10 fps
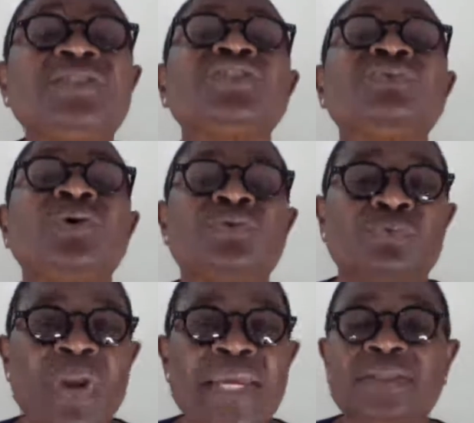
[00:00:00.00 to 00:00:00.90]
She was
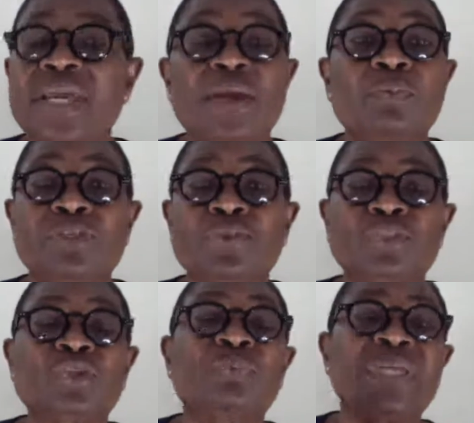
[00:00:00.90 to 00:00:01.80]
right with
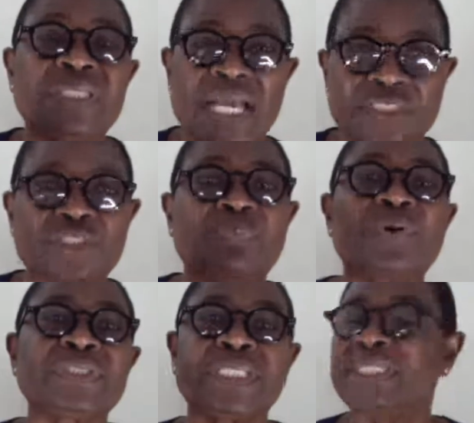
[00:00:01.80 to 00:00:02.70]
social media. She
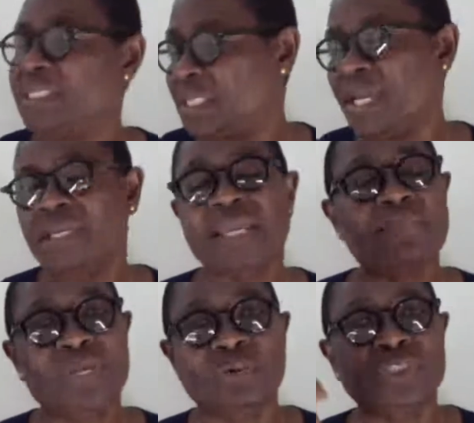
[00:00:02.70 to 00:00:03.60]
posted it. Yeah,
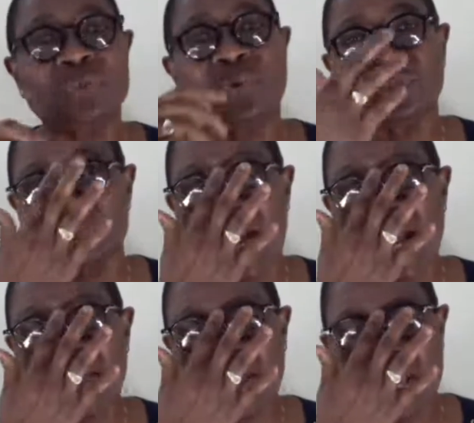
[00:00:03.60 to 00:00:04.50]
because she was
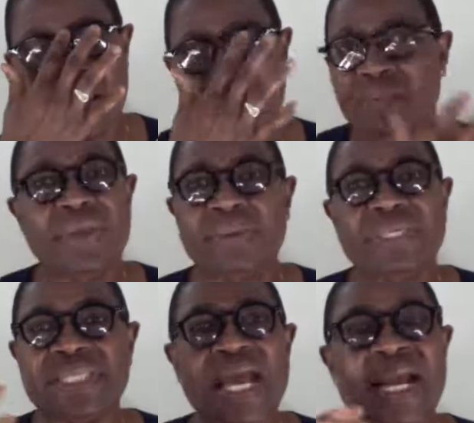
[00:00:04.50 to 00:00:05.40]
mad.
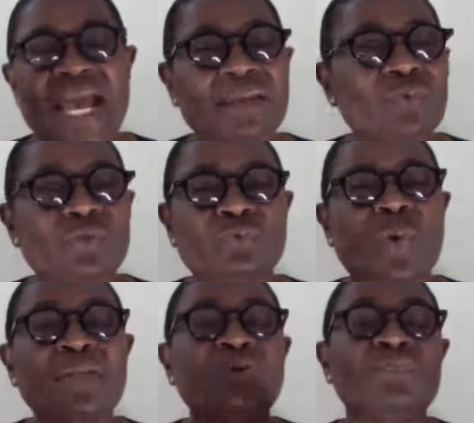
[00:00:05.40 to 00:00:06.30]
Maybe that guy was
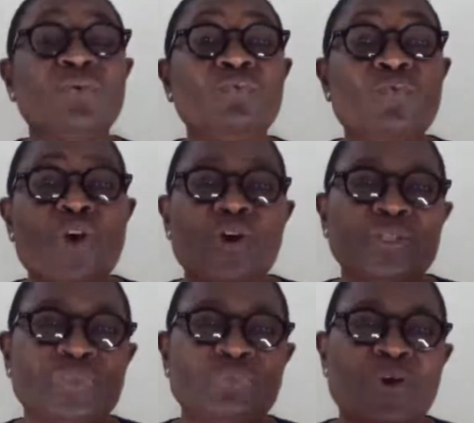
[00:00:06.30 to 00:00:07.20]
one of the
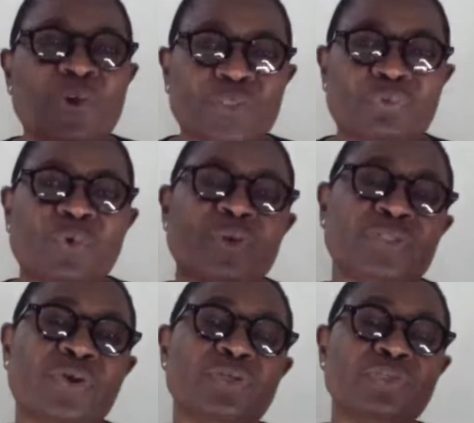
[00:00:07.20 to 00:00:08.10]
worst
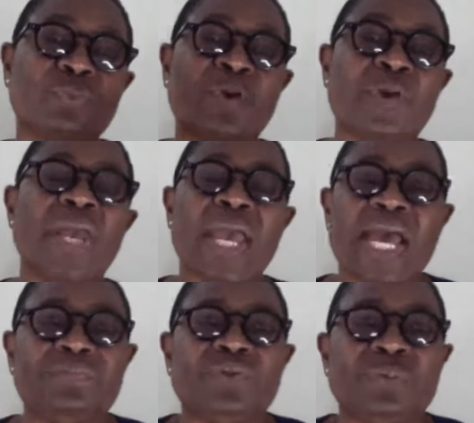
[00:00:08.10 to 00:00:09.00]
customer
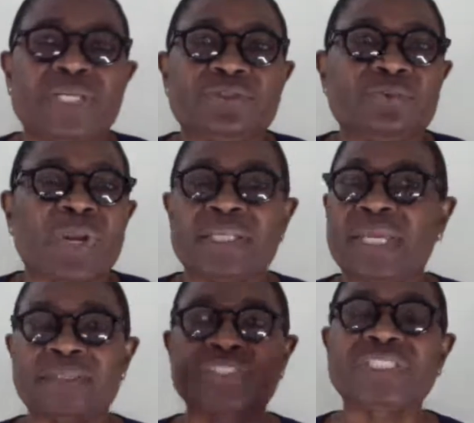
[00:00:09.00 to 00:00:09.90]
at the restaurant,
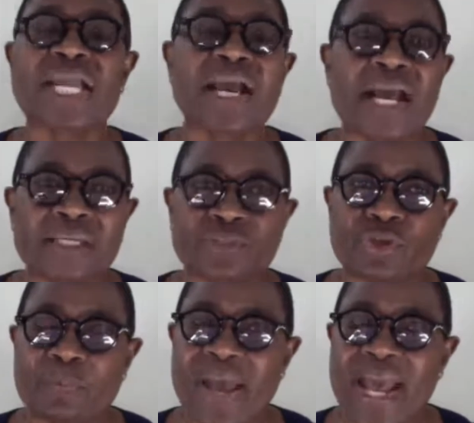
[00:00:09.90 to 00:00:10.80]
and she can't
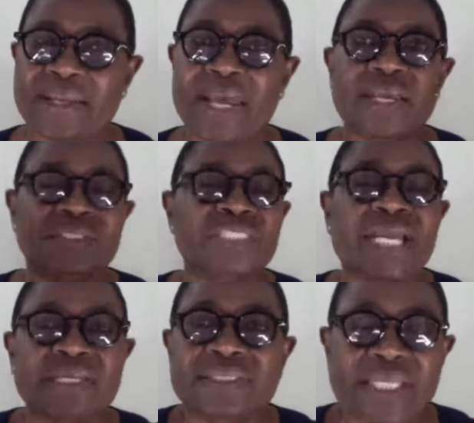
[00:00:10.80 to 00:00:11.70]
answer back. She
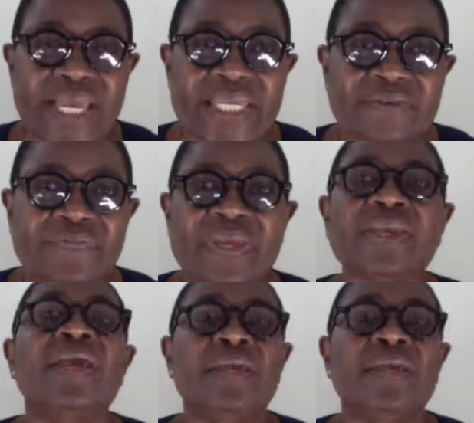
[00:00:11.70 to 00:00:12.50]
can't say anything.